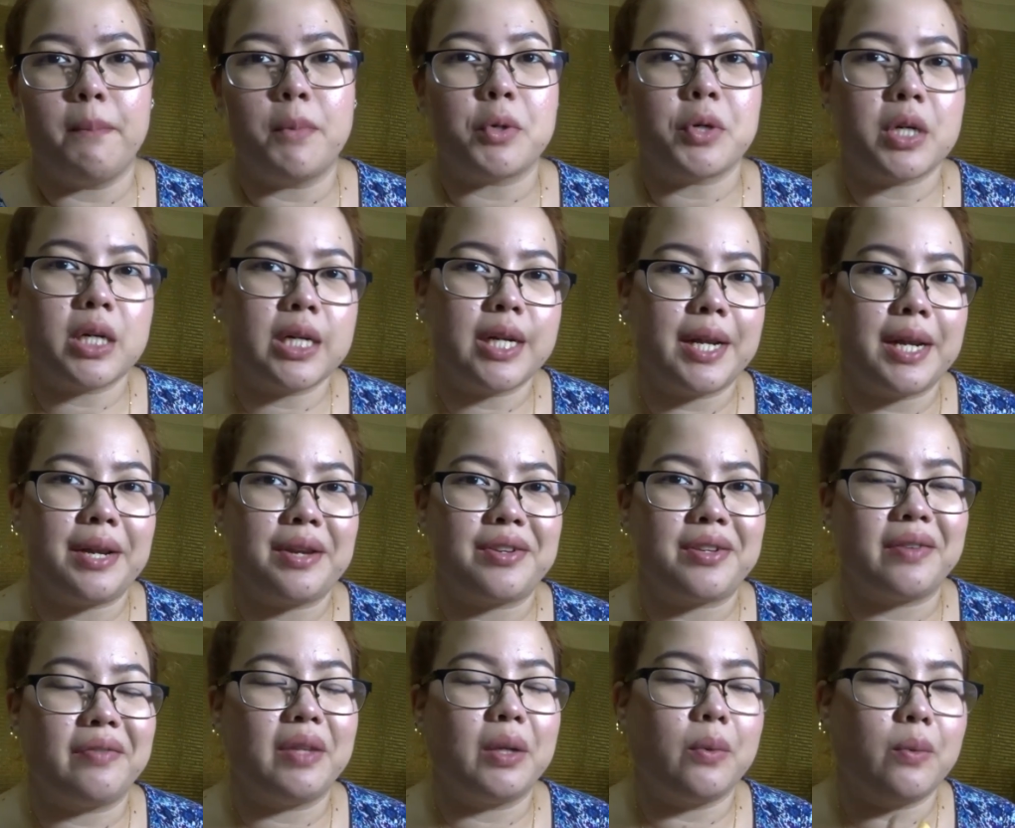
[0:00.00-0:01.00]
more
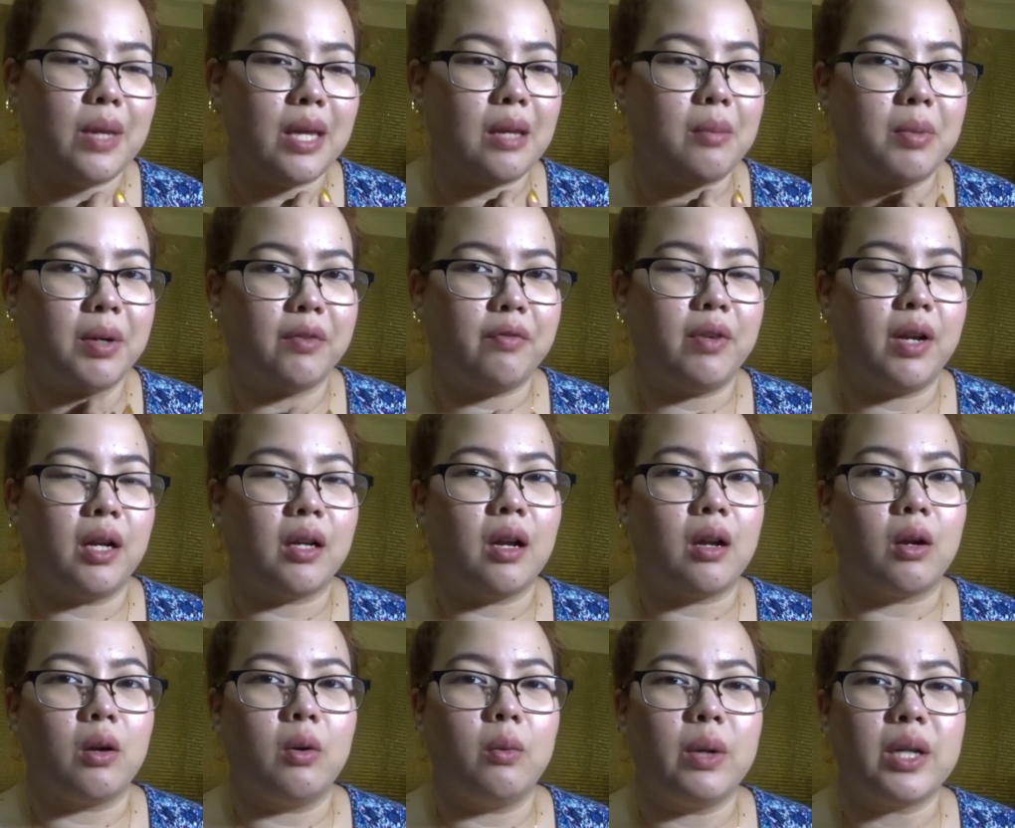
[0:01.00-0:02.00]
days of the week
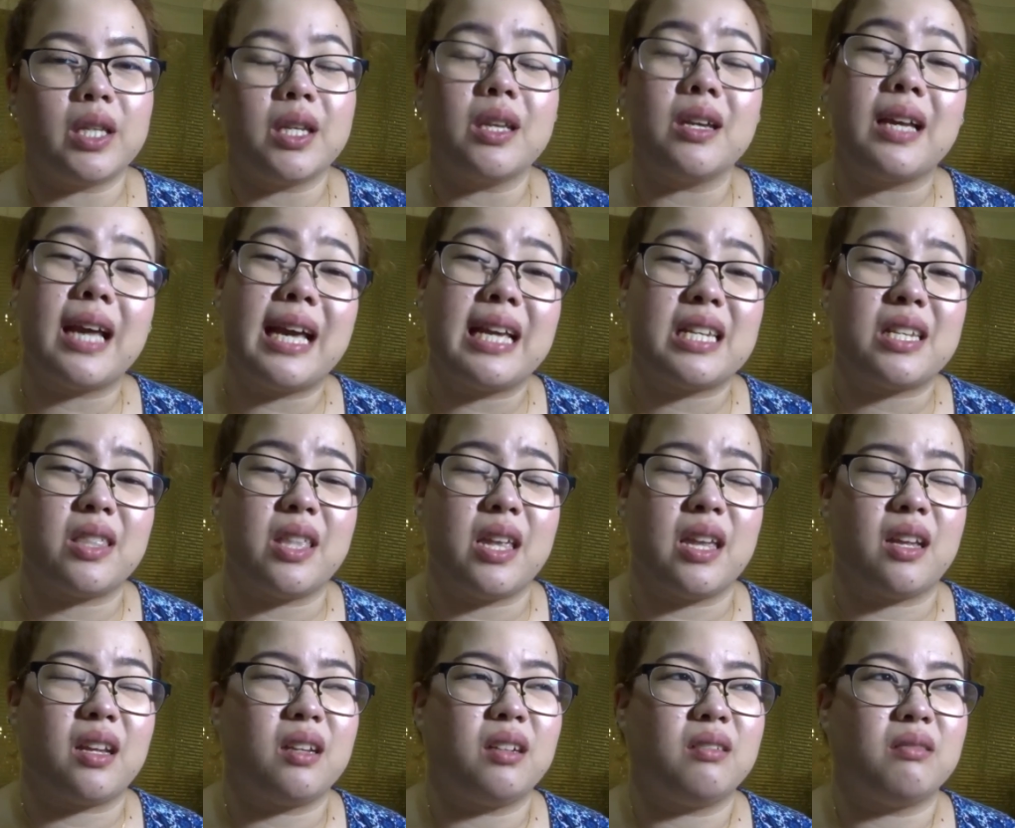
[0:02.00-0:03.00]
mag-vlog ako. What do you guys
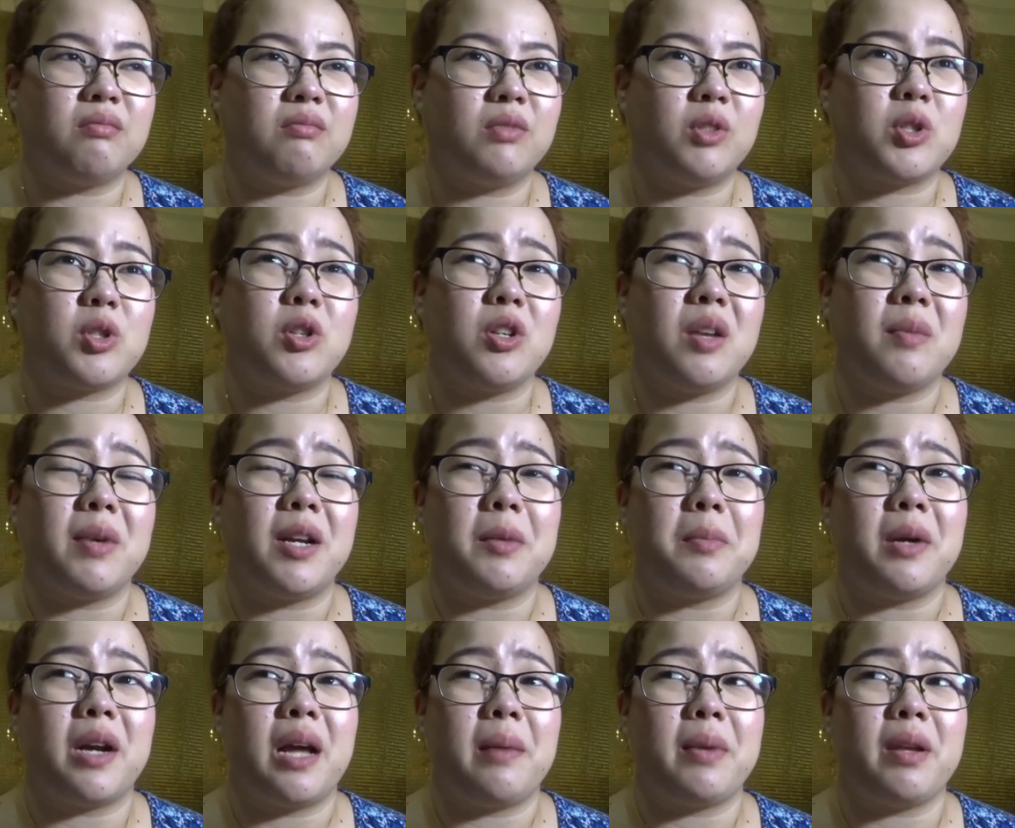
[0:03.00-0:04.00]
think? Gusto niyo
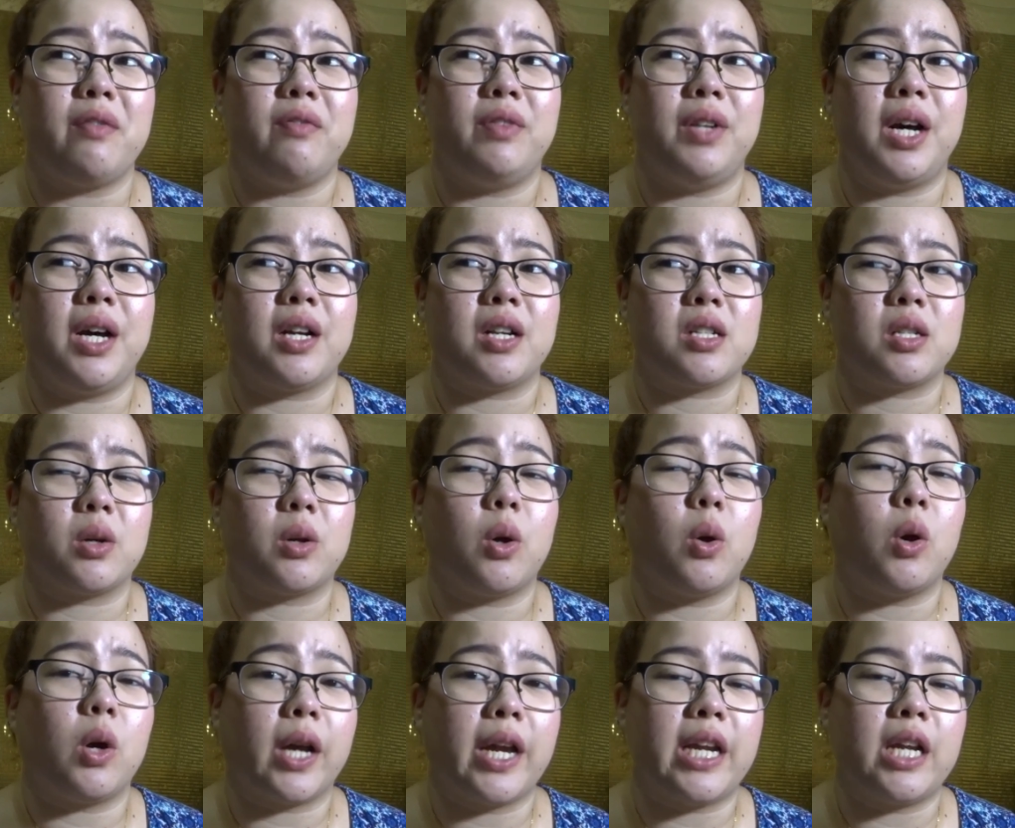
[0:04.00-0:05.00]
ba na maraming vlogs or
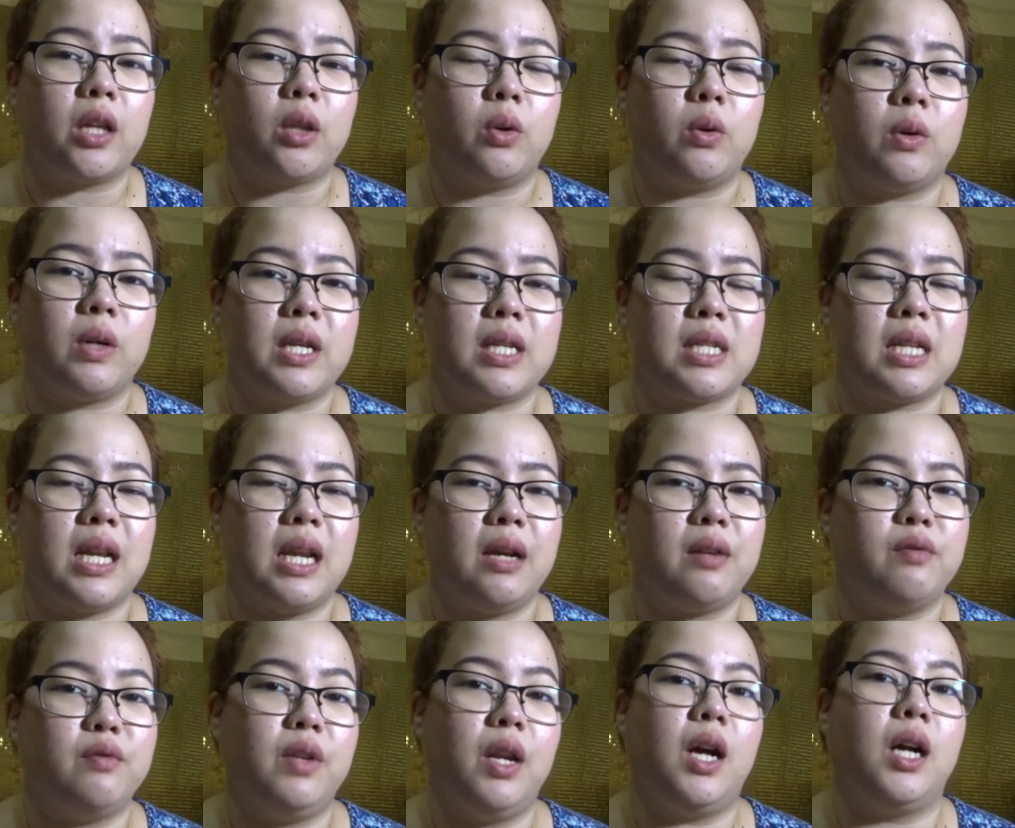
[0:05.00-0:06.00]
okay na tong isa
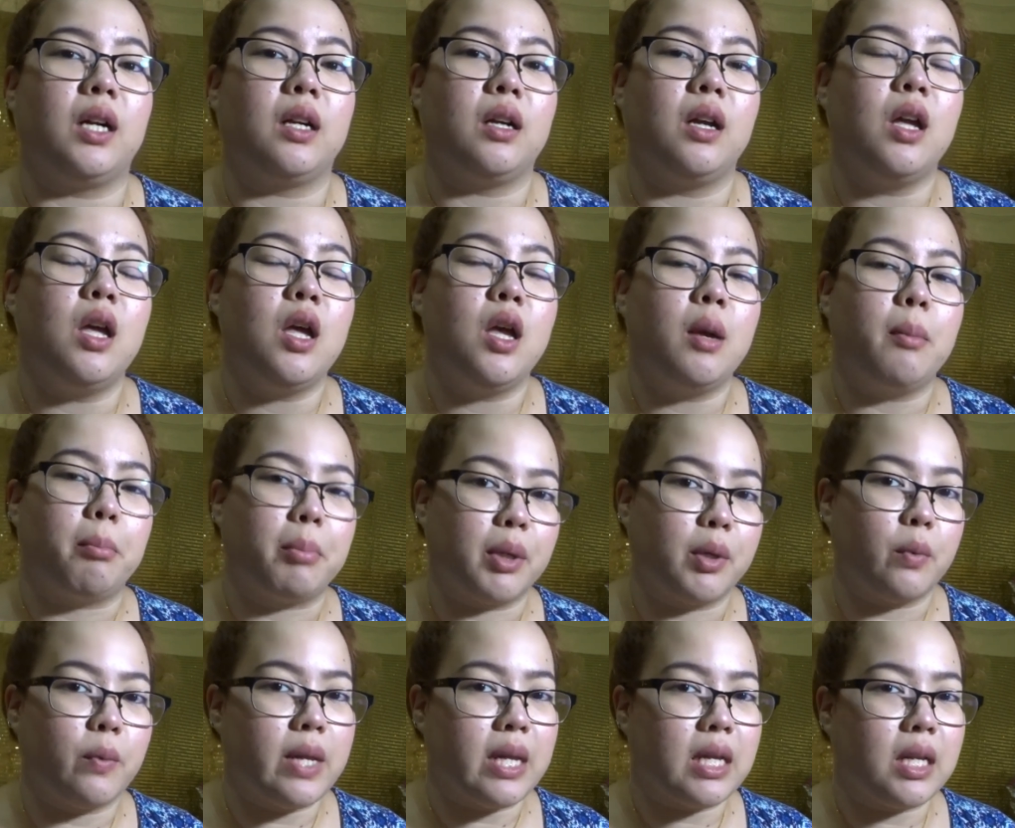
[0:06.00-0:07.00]
lang vlog
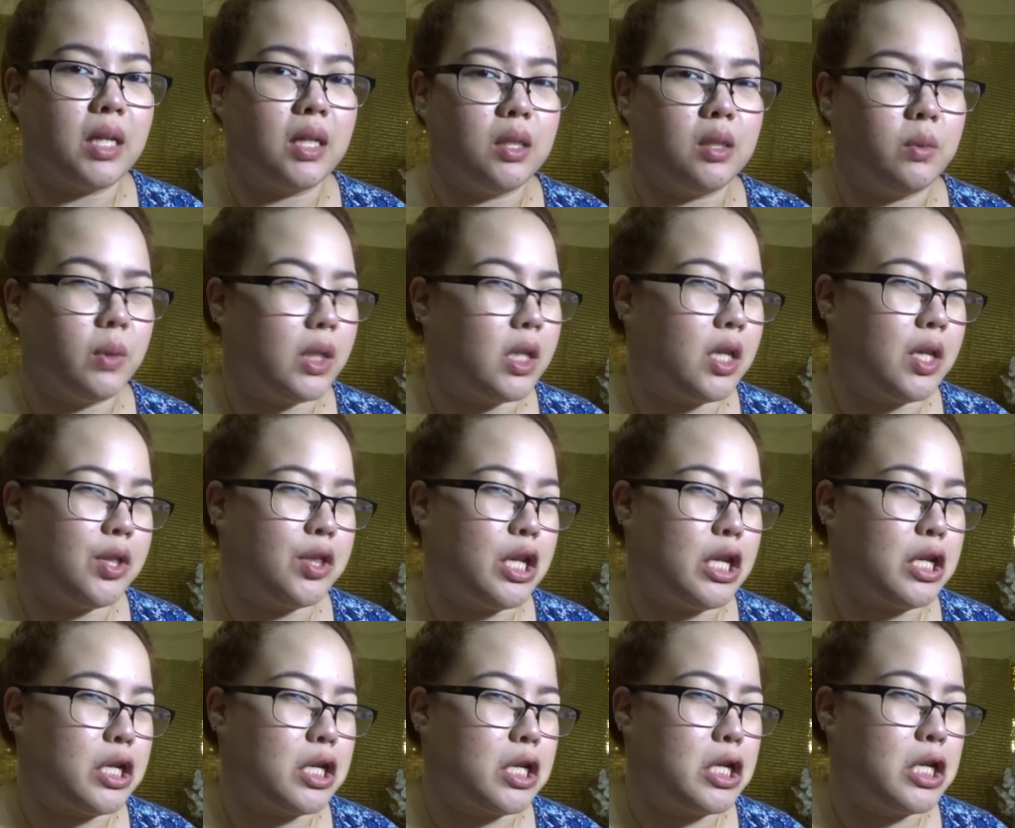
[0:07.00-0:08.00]
per week? What do you
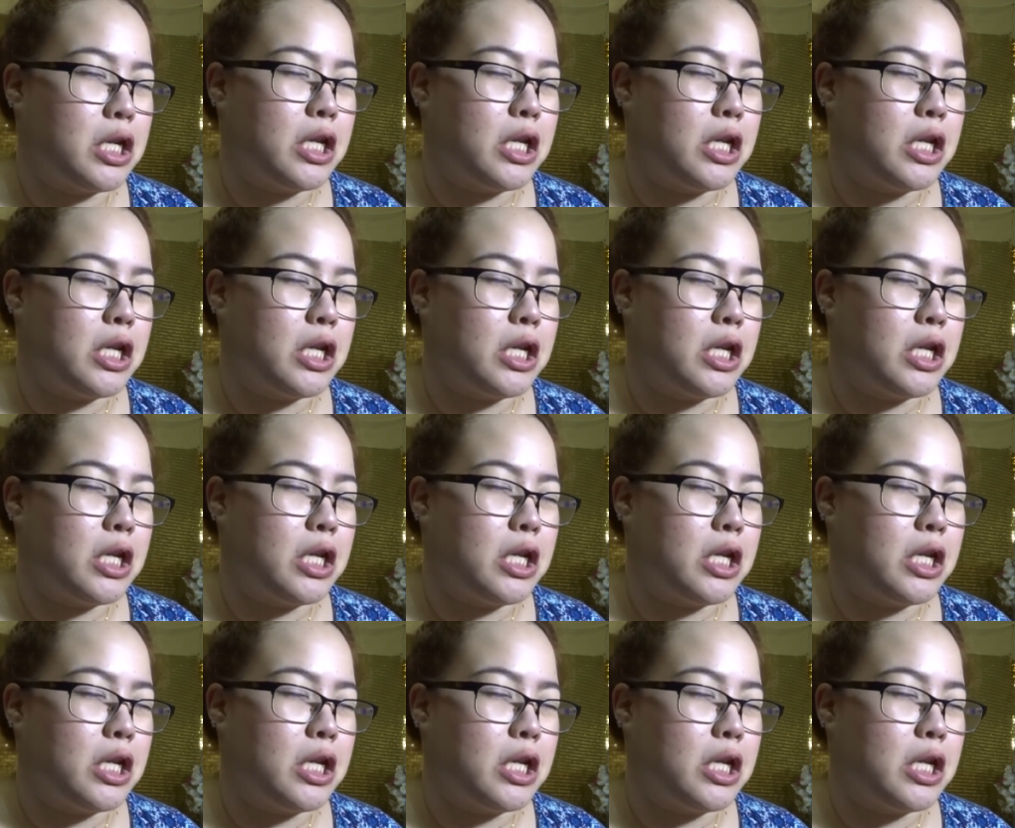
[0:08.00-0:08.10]
think?